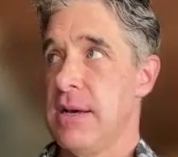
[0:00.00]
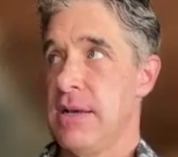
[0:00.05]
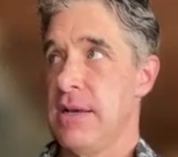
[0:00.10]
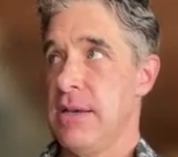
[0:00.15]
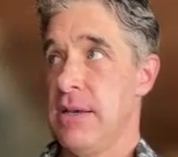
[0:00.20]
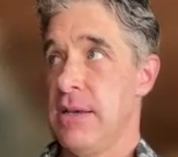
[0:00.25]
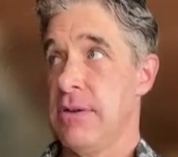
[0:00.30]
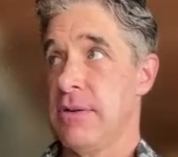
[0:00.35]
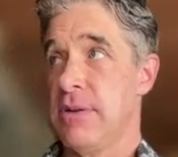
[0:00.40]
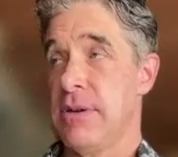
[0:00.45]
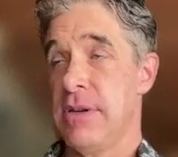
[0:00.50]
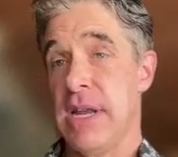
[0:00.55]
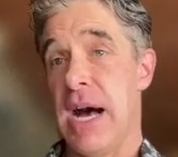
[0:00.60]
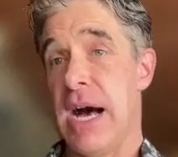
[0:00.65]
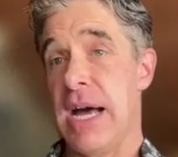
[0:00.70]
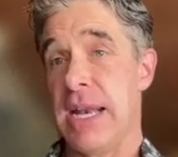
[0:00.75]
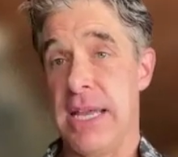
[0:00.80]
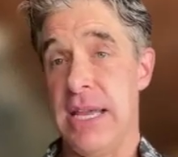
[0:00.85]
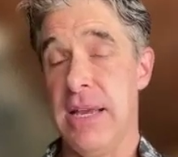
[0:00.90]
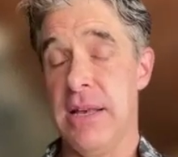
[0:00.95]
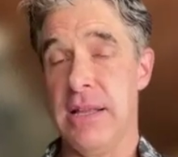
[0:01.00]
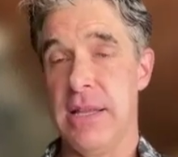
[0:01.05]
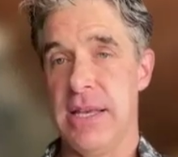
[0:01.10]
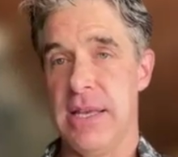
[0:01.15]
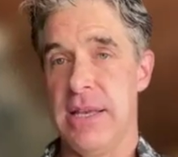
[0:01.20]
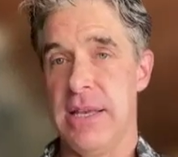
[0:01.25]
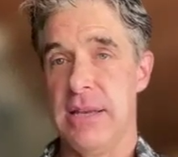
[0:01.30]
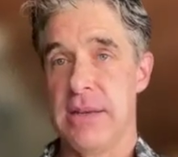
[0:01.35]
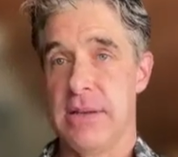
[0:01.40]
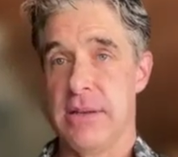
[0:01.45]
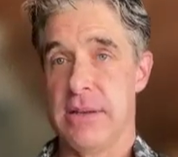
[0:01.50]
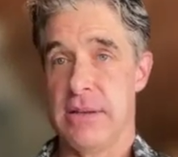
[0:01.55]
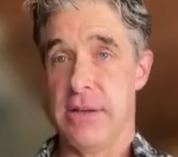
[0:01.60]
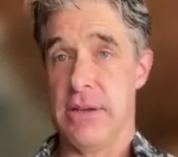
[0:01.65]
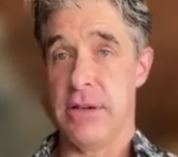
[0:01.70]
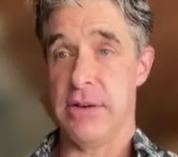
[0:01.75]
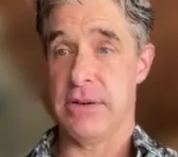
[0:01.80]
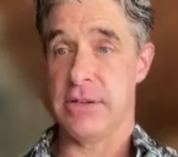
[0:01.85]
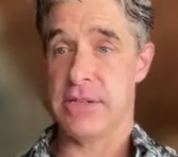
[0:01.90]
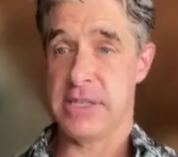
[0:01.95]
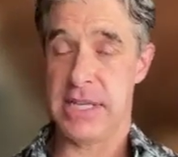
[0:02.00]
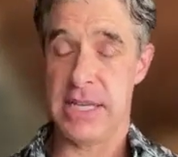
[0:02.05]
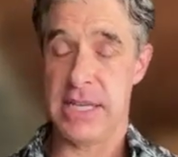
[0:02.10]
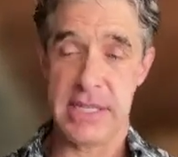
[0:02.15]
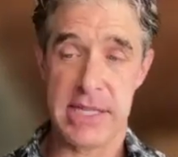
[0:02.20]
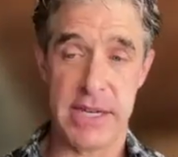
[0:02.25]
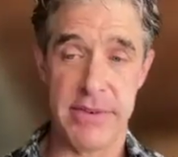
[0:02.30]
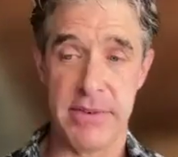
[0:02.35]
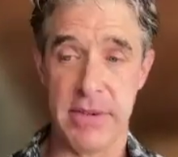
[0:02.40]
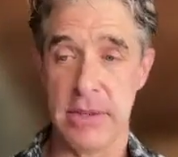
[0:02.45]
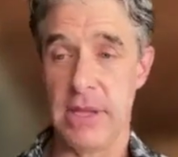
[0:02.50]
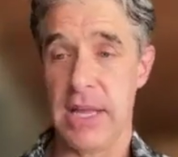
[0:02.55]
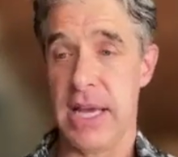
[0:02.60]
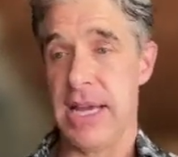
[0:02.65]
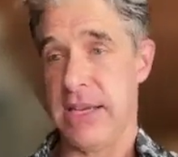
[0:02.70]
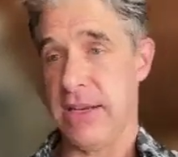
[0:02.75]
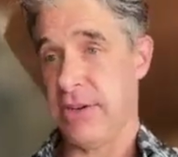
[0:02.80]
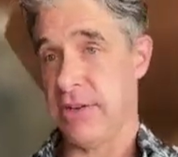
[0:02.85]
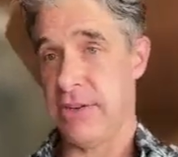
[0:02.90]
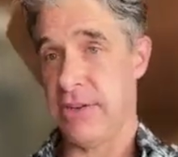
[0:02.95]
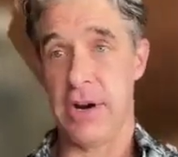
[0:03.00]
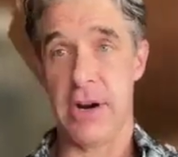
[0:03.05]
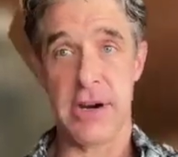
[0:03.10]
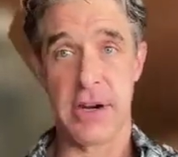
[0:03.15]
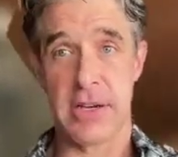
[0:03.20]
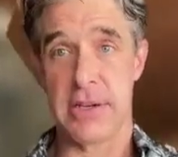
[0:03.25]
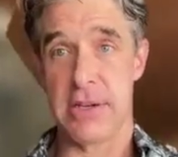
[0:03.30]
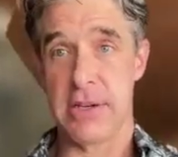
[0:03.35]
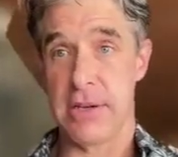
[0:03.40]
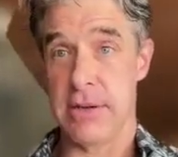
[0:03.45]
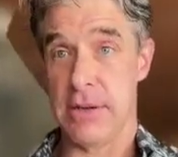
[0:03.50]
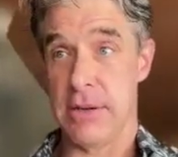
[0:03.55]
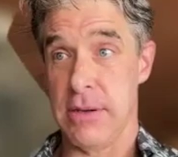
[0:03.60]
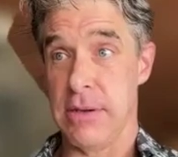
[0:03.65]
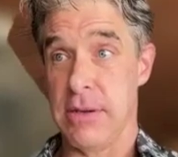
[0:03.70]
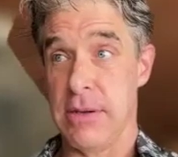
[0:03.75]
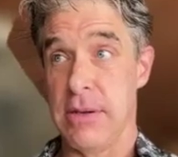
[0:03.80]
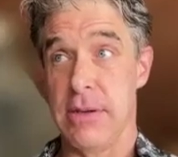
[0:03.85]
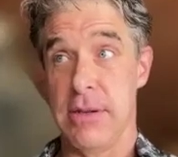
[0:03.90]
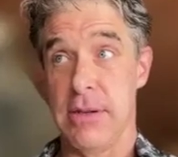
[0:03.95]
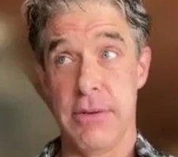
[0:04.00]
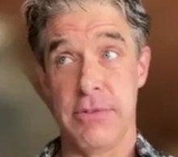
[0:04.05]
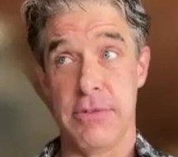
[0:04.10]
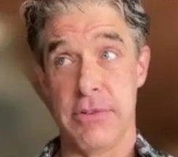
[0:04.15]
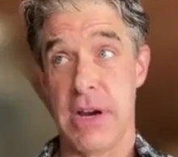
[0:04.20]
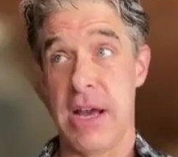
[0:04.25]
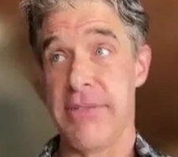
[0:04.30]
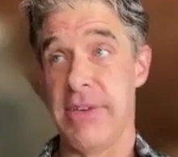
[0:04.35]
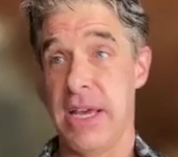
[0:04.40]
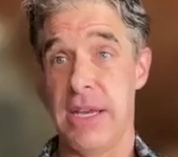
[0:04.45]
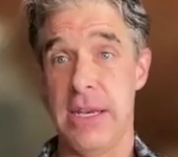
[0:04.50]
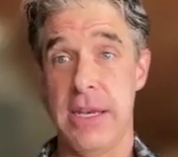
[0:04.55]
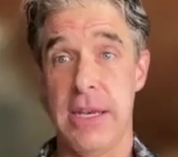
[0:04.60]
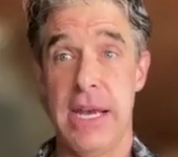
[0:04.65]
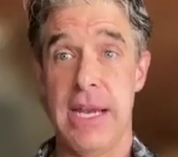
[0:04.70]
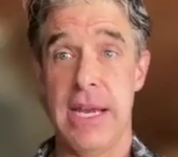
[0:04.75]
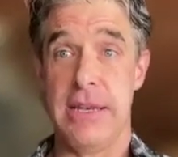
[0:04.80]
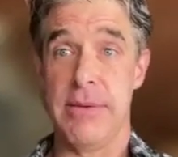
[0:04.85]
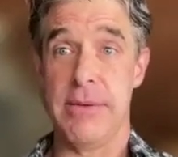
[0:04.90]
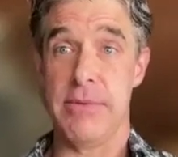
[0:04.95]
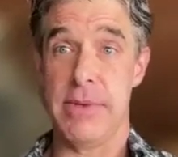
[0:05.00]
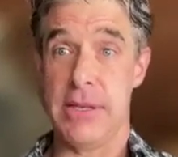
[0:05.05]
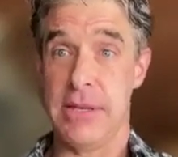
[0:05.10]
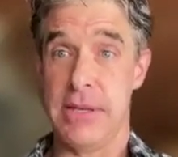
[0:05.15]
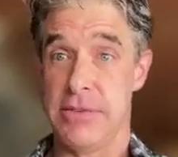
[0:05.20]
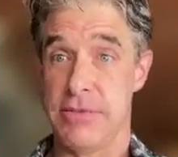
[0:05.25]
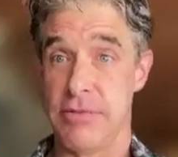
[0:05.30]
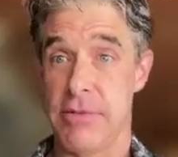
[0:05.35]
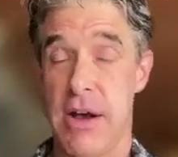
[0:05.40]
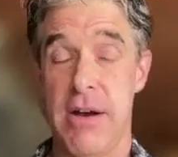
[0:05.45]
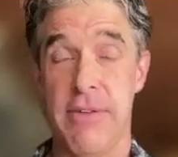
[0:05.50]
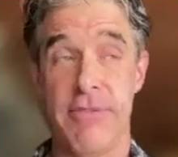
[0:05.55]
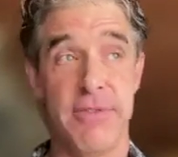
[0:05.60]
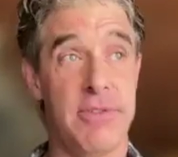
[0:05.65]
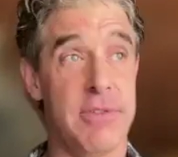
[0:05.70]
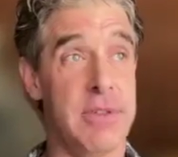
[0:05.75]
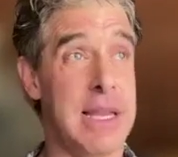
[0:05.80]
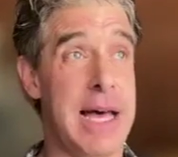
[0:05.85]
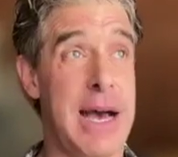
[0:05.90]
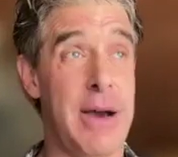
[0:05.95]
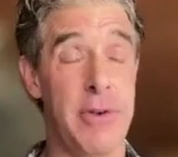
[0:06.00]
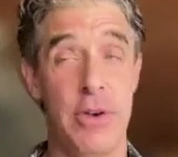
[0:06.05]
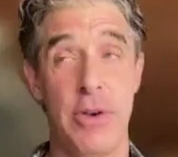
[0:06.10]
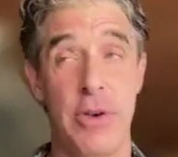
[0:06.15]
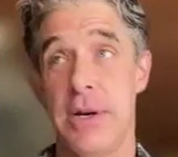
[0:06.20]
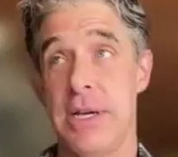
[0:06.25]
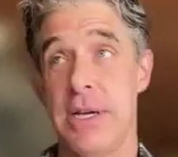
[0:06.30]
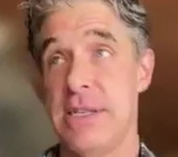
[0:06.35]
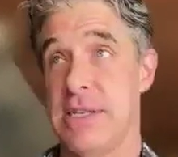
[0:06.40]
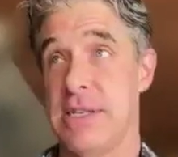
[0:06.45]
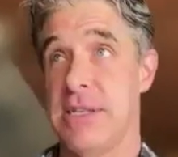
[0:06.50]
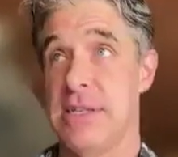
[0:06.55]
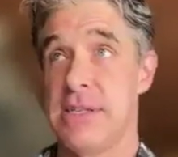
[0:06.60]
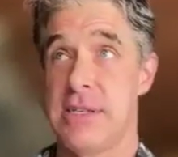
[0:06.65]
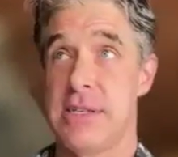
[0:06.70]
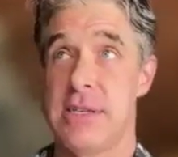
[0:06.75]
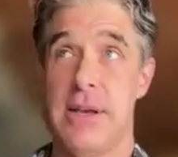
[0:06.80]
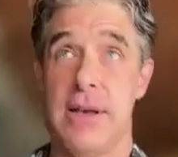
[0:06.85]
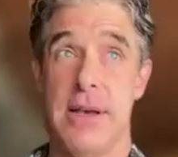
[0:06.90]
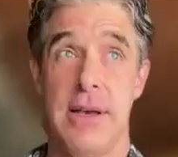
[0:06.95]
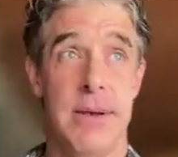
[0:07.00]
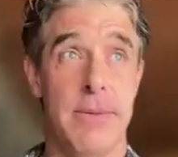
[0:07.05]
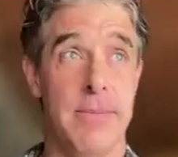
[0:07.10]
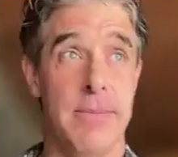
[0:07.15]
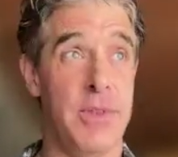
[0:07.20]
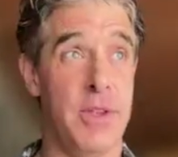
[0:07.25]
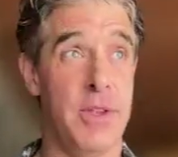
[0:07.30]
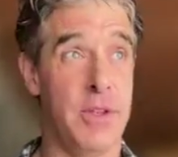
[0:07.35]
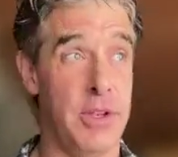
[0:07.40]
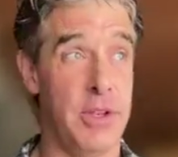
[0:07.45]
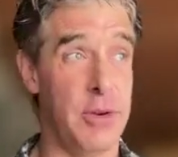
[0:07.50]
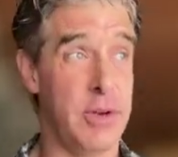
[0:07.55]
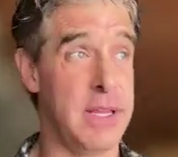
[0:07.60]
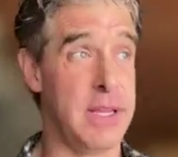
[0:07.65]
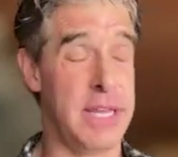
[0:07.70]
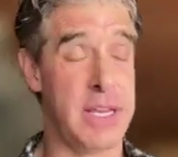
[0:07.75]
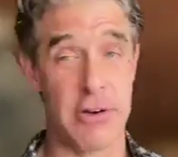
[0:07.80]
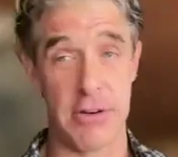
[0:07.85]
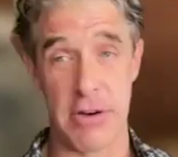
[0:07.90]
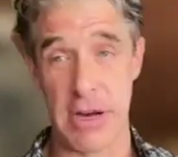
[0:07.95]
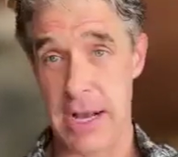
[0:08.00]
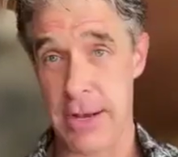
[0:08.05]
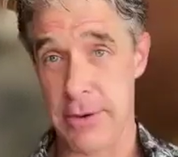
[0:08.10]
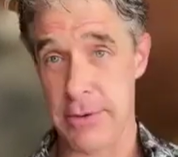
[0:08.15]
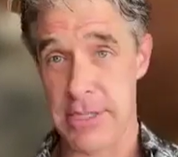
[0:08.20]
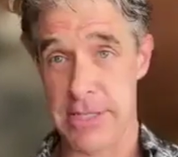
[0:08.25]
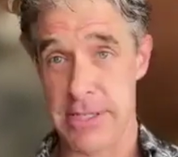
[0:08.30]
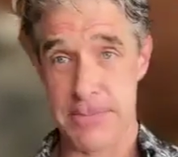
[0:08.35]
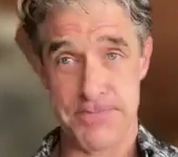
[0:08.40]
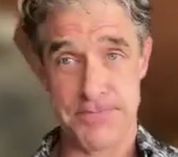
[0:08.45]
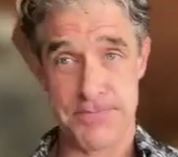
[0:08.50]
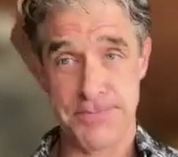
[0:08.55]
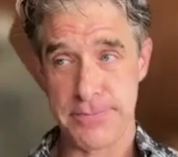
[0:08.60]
you're not healing, you're sensitive to light, dark, driving at night, is rough, loud noises, you don't like crowds,